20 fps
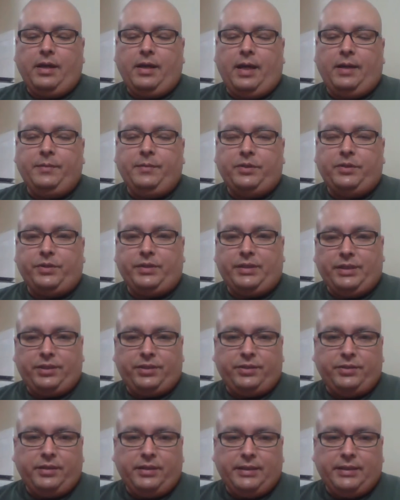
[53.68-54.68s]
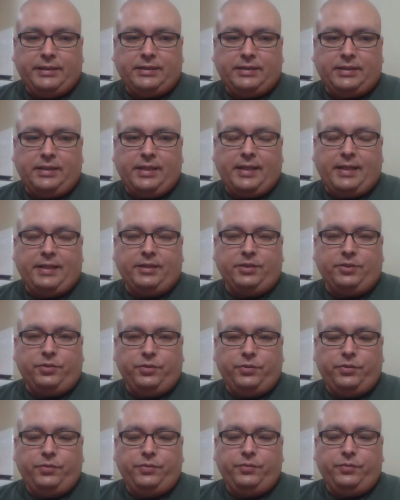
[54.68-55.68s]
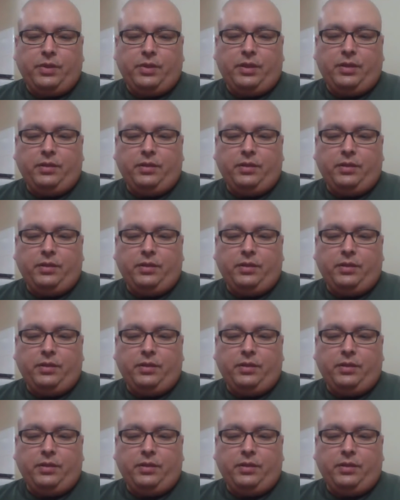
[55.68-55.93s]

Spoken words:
I'm a traditionalist in that I do